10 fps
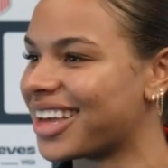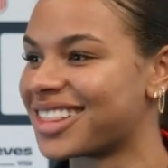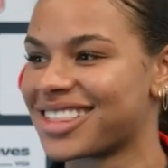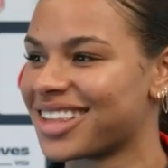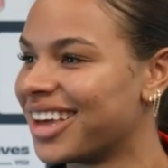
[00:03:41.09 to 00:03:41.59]

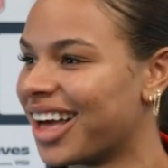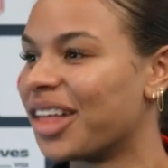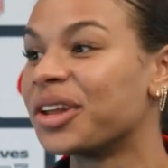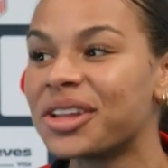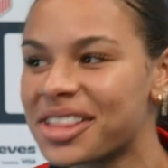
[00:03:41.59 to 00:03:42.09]
it's
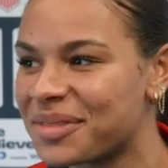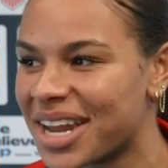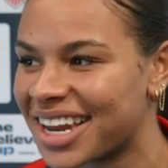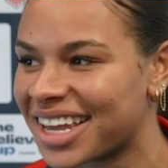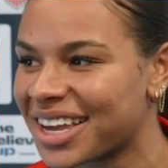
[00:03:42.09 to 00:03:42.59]
a little
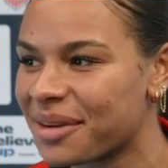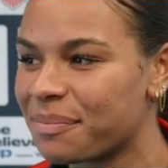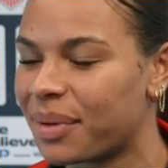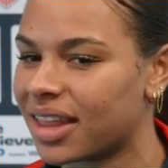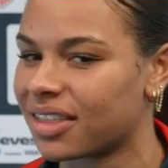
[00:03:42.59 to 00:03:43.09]
intimidating,
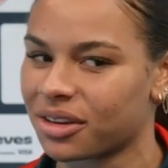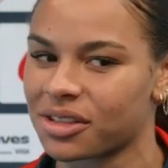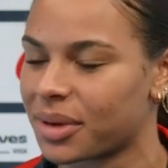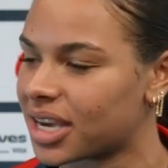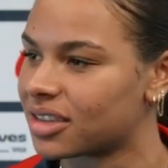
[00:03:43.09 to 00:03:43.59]
but the
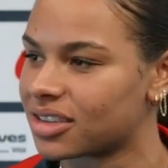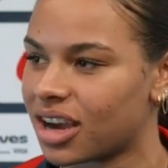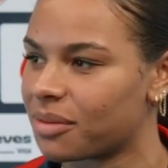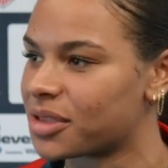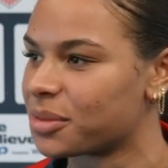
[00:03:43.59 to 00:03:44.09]
girls are making the
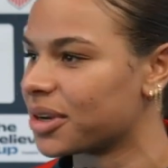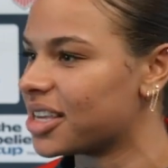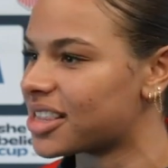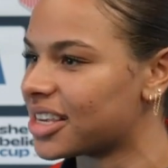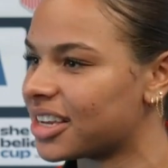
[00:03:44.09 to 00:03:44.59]
job super
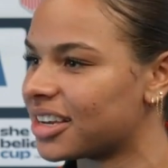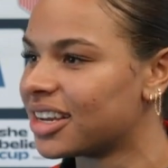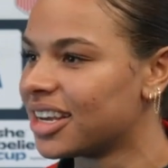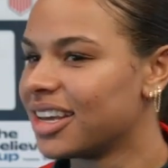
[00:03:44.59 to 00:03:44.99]
easy, and